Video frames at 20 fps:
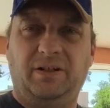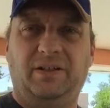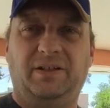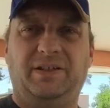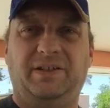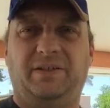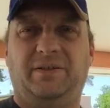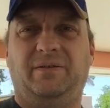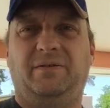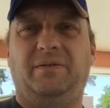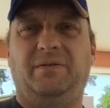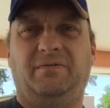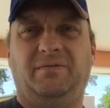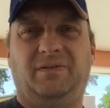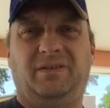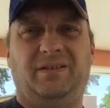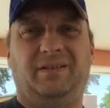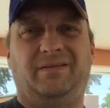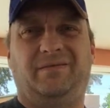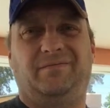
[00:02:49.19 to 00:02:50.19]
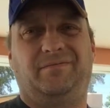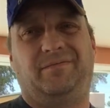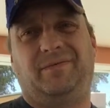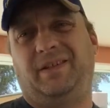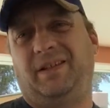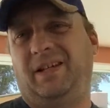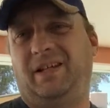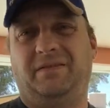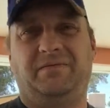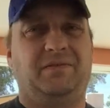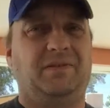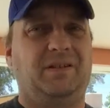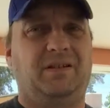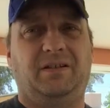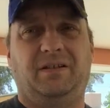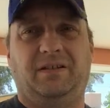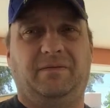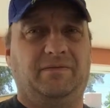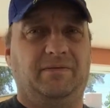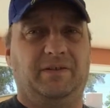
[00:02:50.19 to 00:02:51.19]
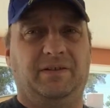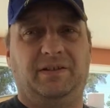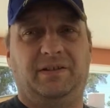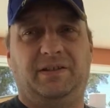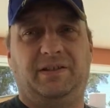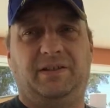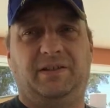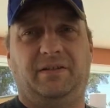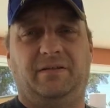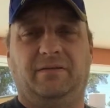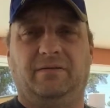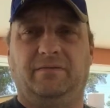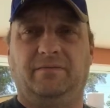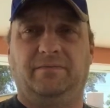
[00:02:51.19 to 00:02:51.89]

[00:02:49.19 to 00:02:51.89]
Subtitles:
so it really can't even tell a difference. So